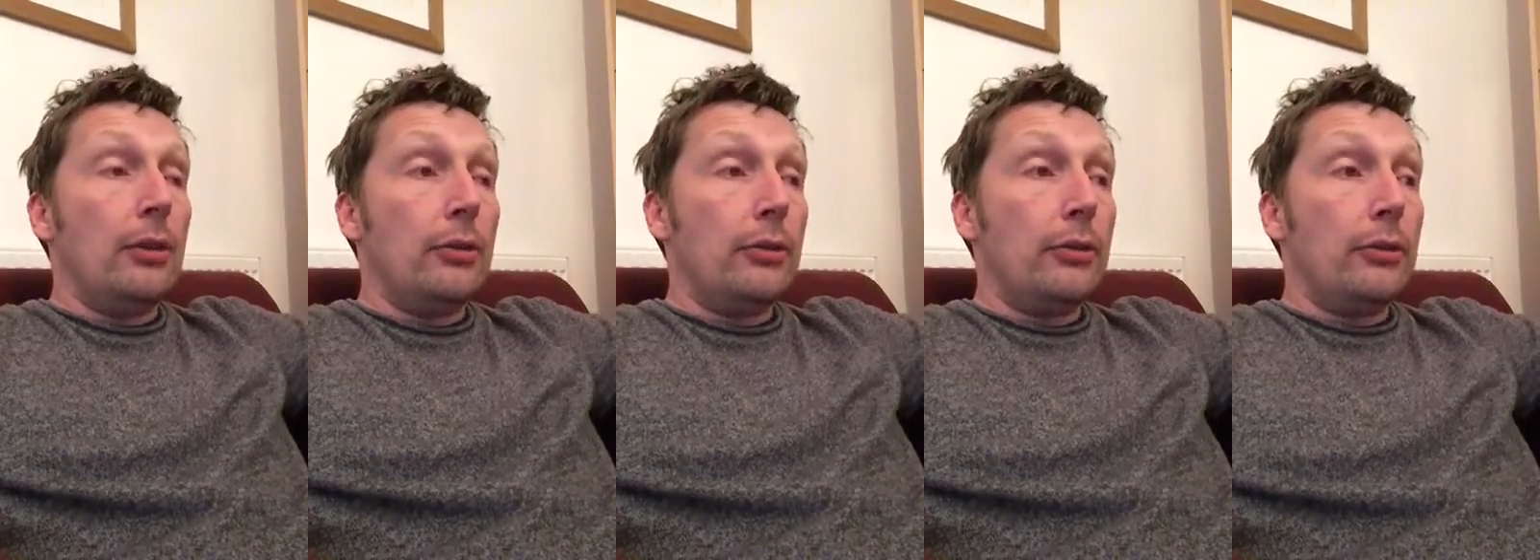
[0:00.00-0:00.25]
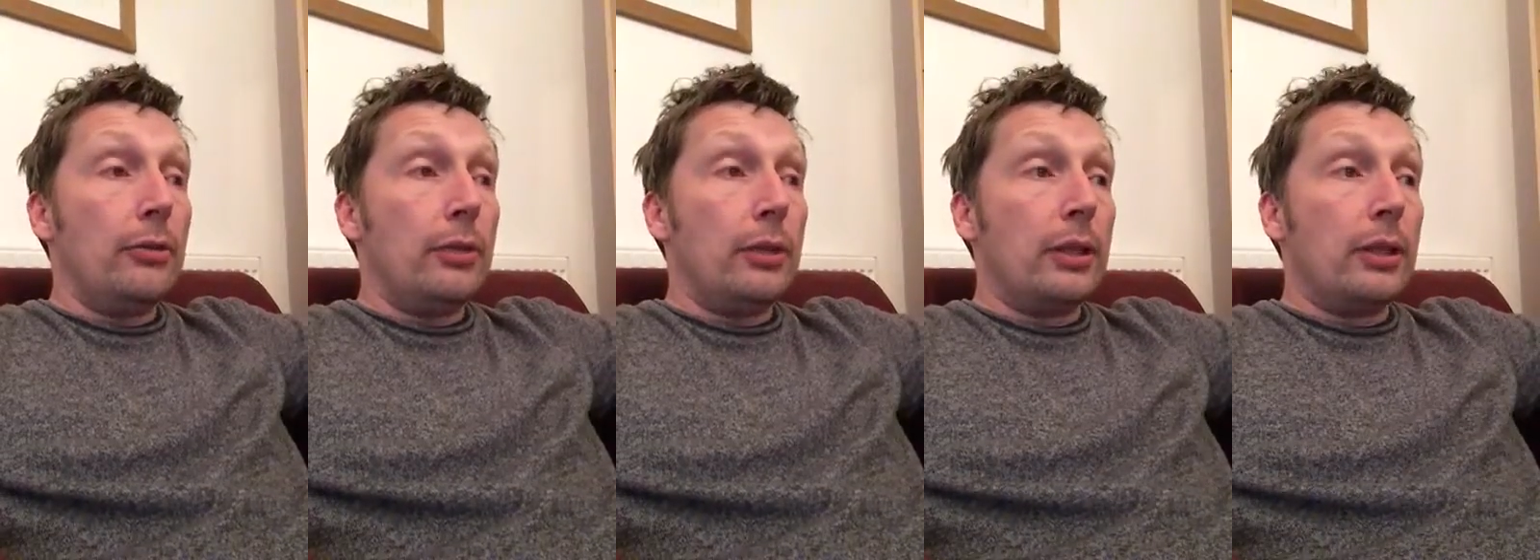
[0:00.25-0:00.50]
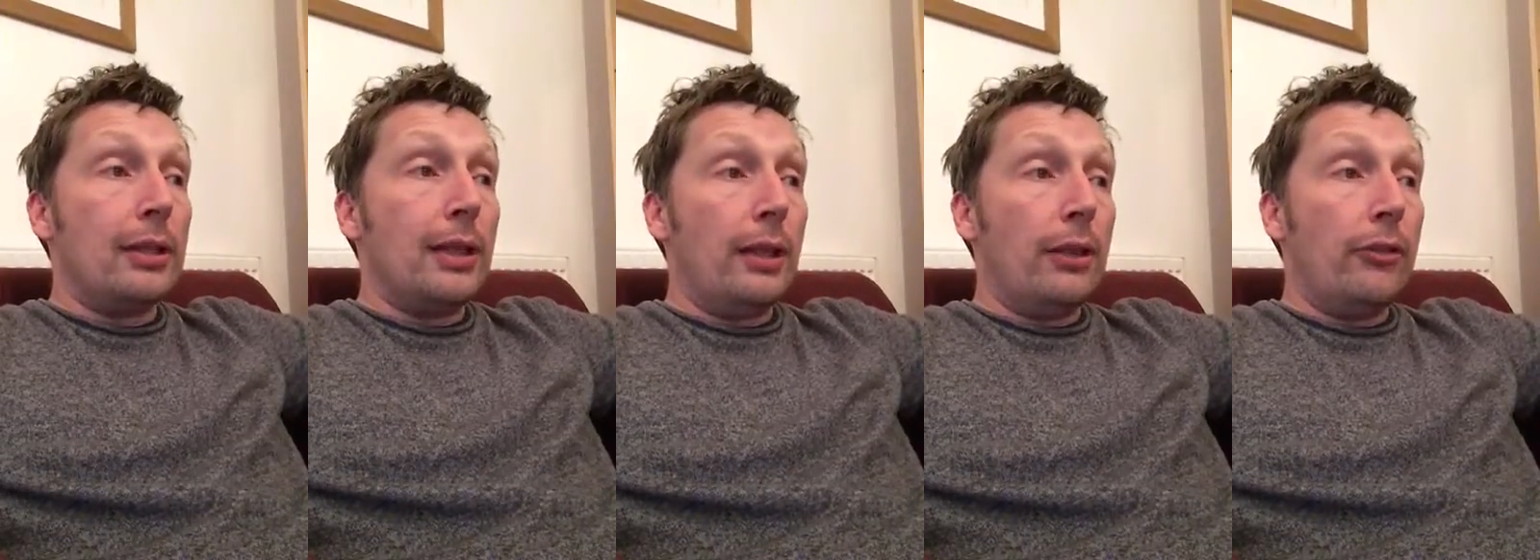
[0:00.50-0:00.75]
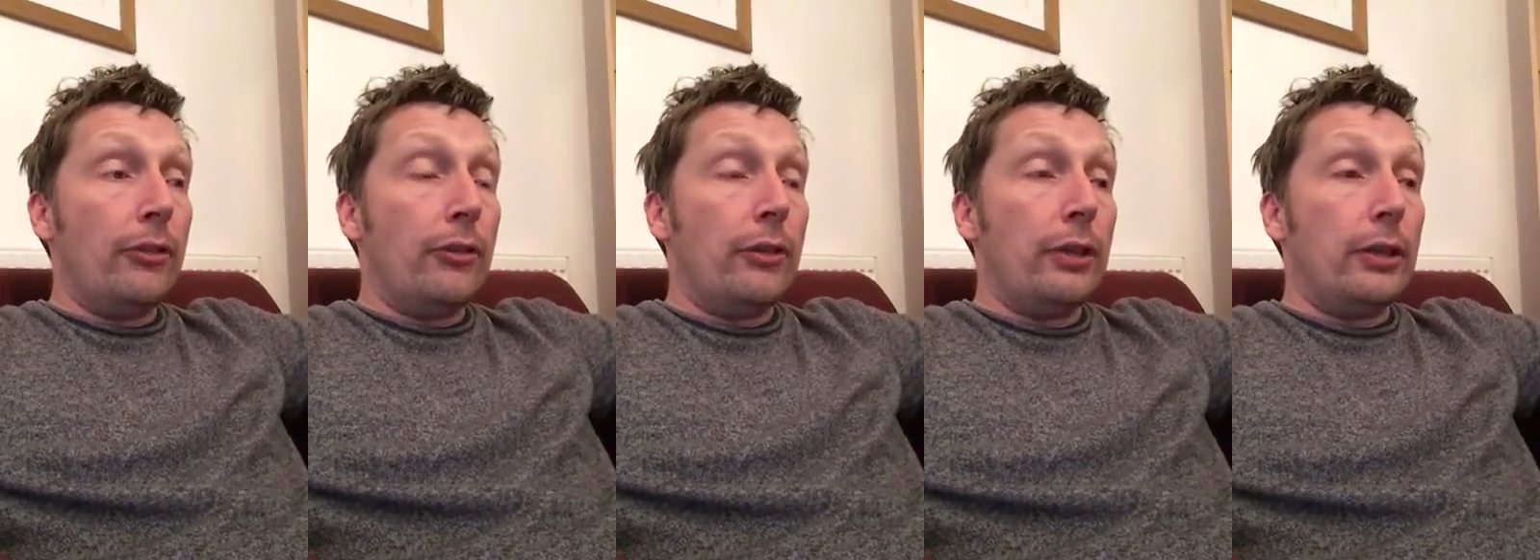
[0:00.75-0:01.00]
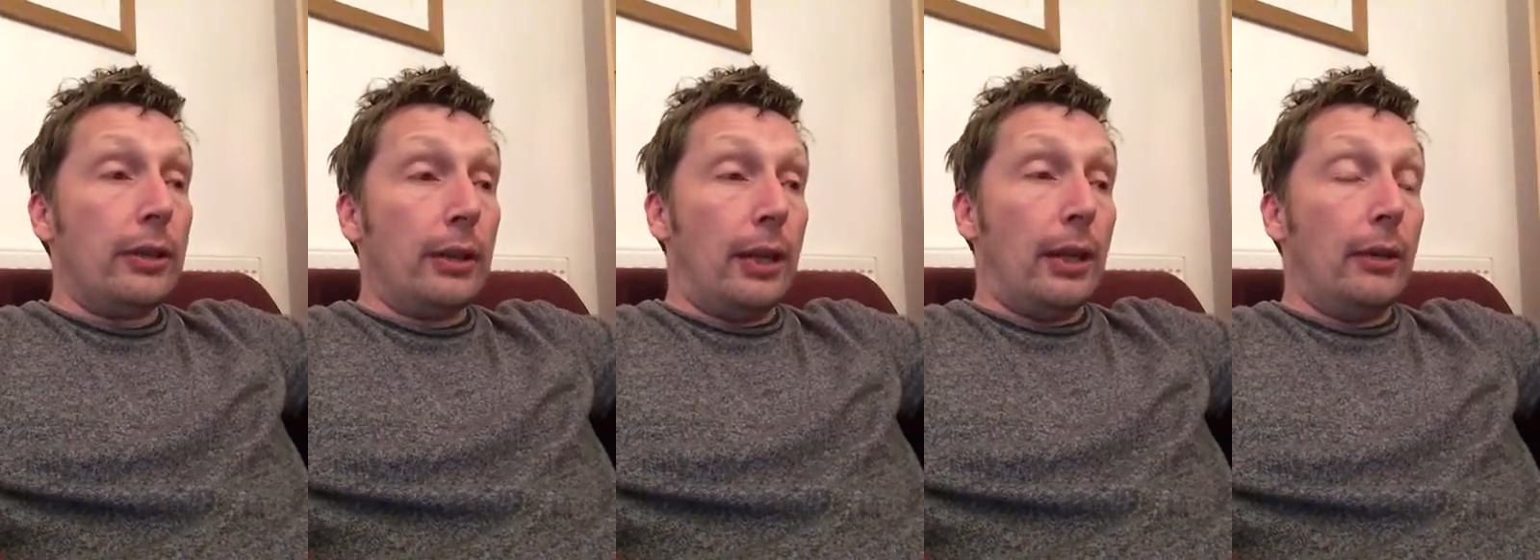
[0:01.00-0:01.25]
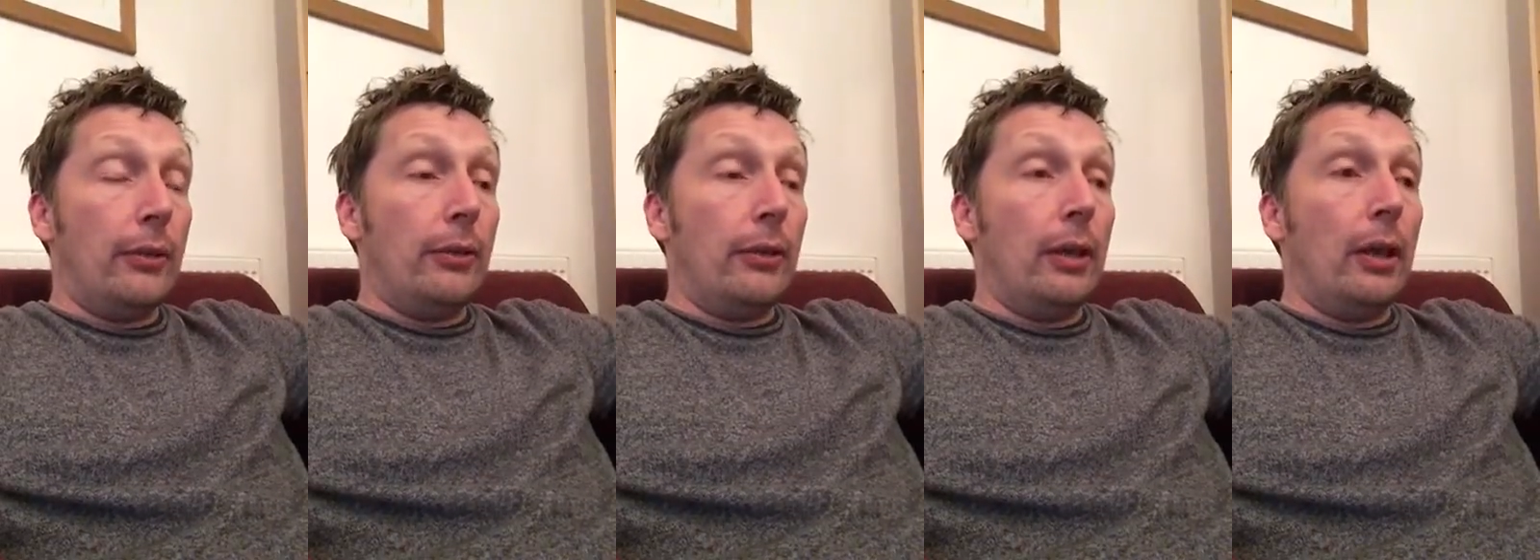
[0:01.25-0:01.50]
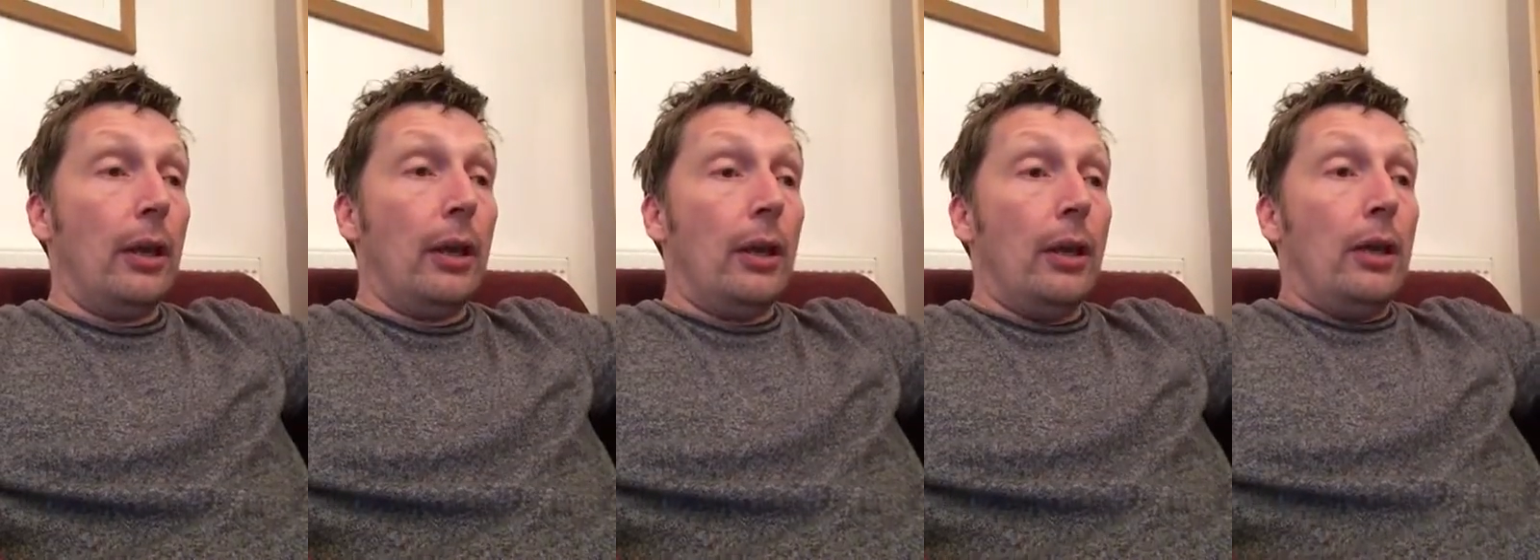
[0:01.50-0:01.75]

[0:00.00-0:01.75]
to condense it down